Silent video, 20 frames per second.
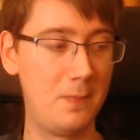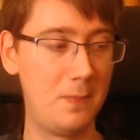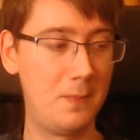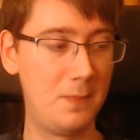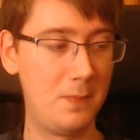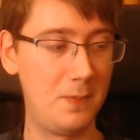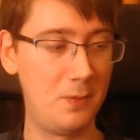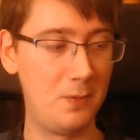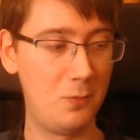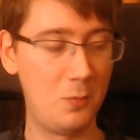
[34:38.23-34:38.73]

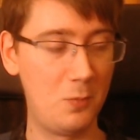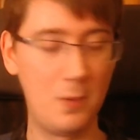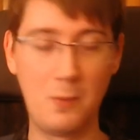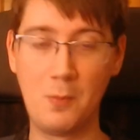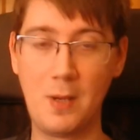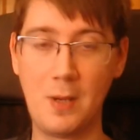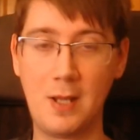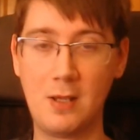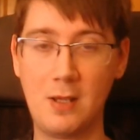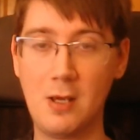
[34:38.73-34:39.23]
When it
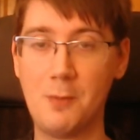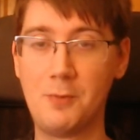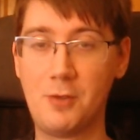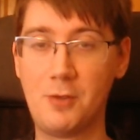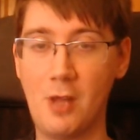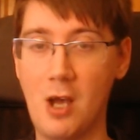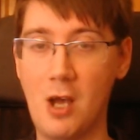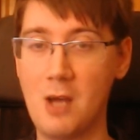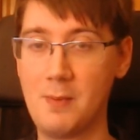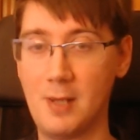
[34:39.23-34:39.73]
comes to
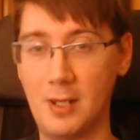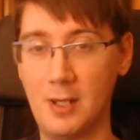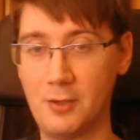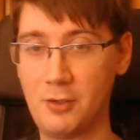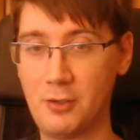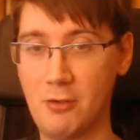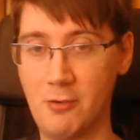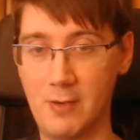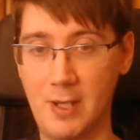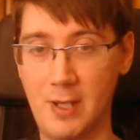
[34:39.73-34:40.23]
army list
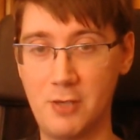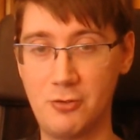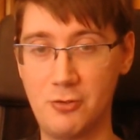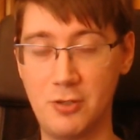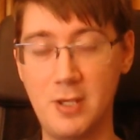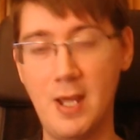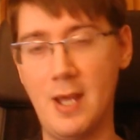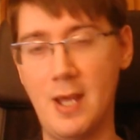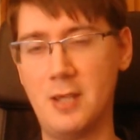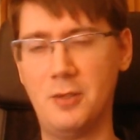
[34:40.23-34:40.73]
creation, yeah,
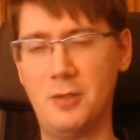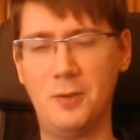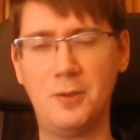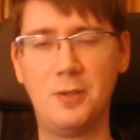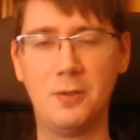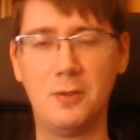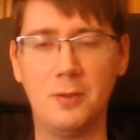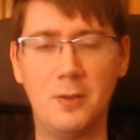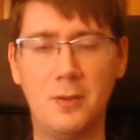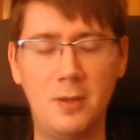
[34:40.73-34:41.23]
you
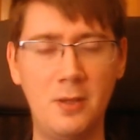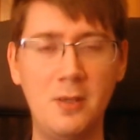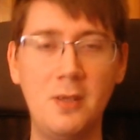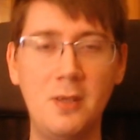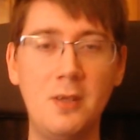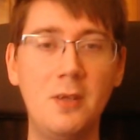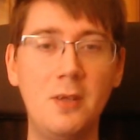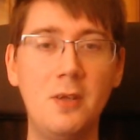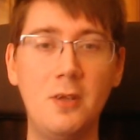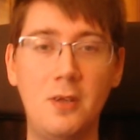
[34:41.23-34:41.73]
could
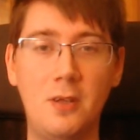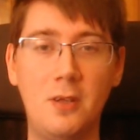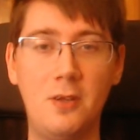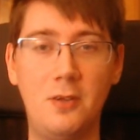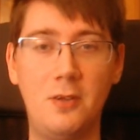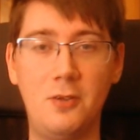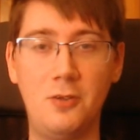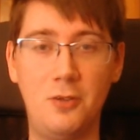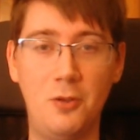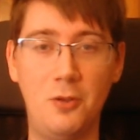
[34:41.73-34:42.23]

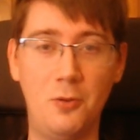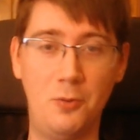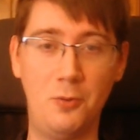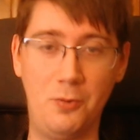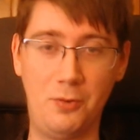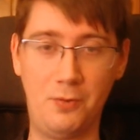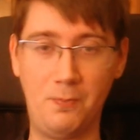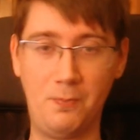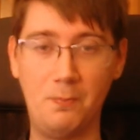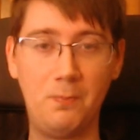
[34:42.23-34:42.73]
use
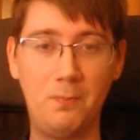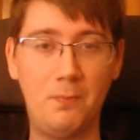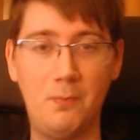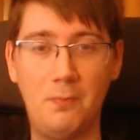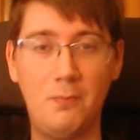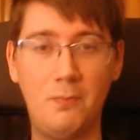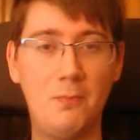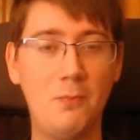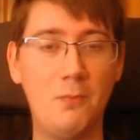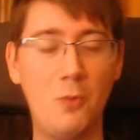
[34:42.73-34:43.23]

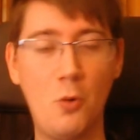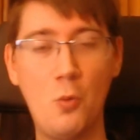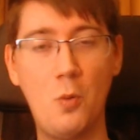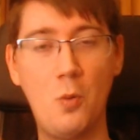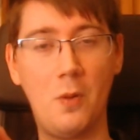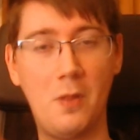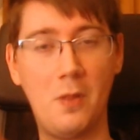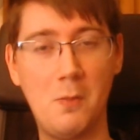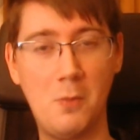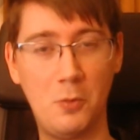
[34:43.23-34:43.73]
all of the
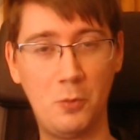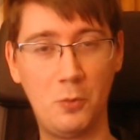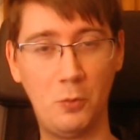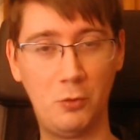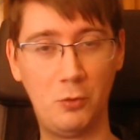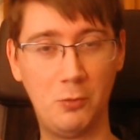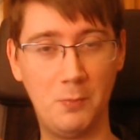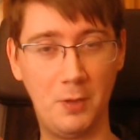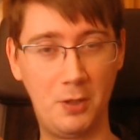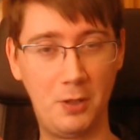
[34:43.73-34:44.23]
models from the
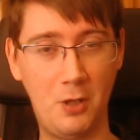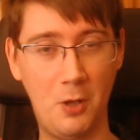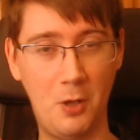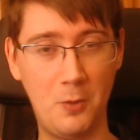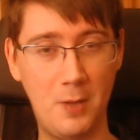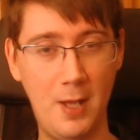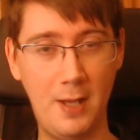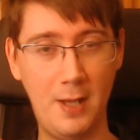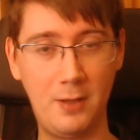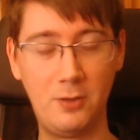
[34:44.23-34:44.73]

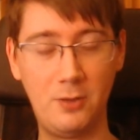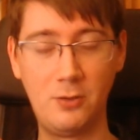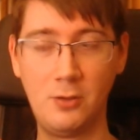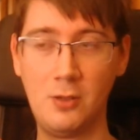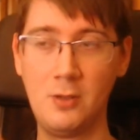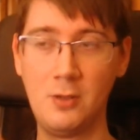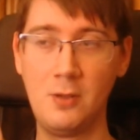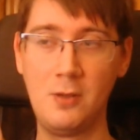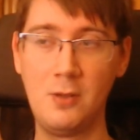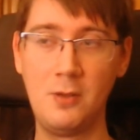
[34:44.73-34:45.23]
codex,
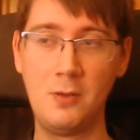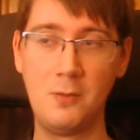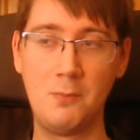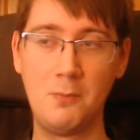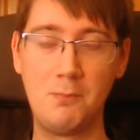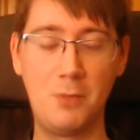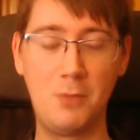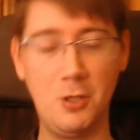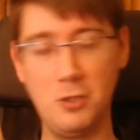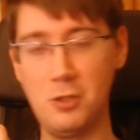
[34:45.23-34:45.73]
but
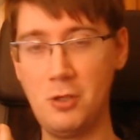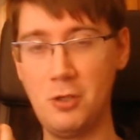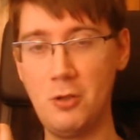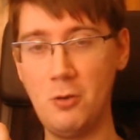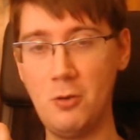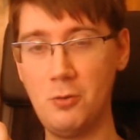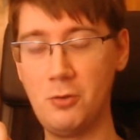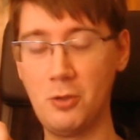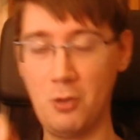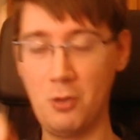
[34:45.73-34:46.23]
you could also
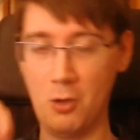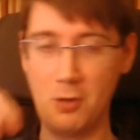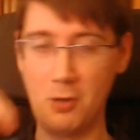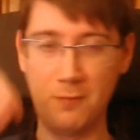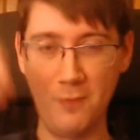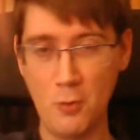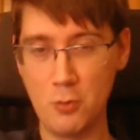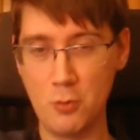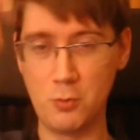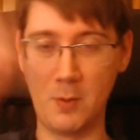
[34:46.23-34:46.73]
go to Forge
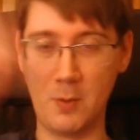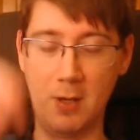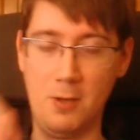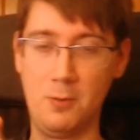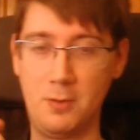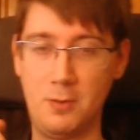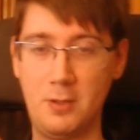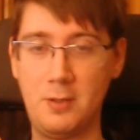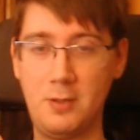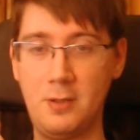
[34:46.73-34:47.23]
World.
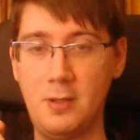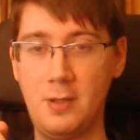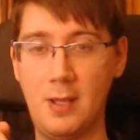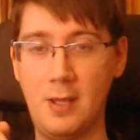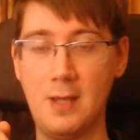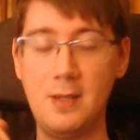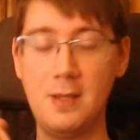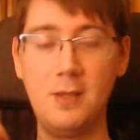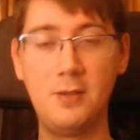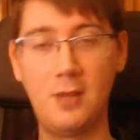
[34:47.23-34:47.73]
In
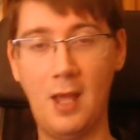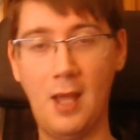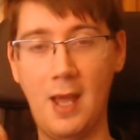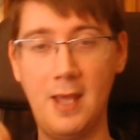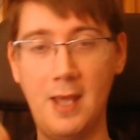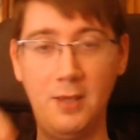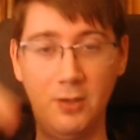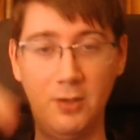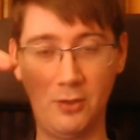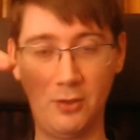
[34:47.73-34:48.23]
this case,
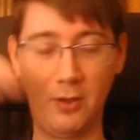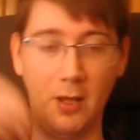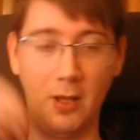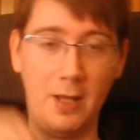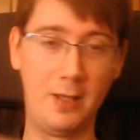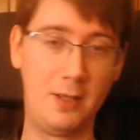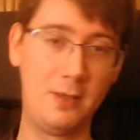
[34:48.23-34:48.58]
it's like